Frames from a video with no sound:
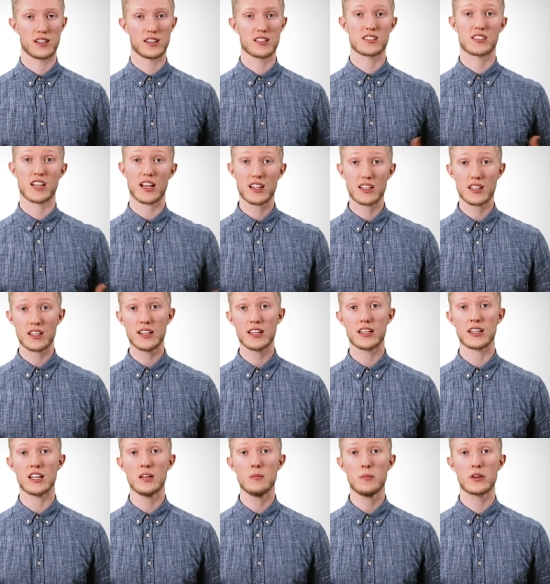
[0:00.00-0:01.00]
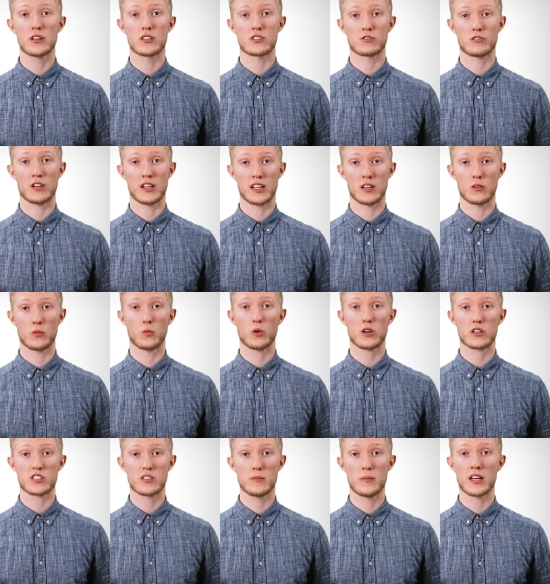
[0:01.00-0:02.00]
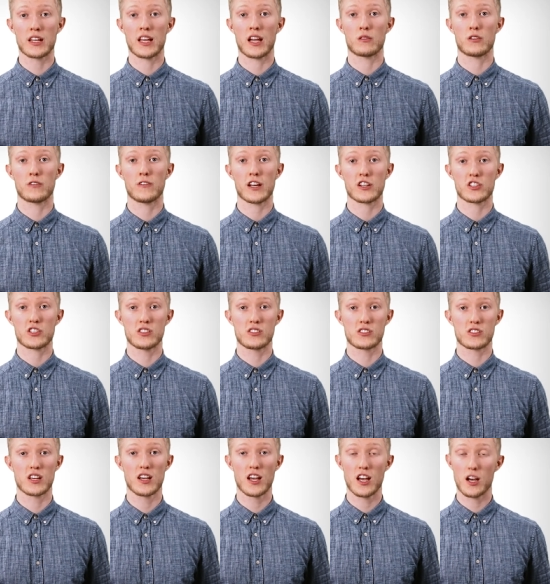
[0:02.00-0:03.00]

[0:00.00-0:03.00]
Secondly, an impedance gradient works to mitigate reflections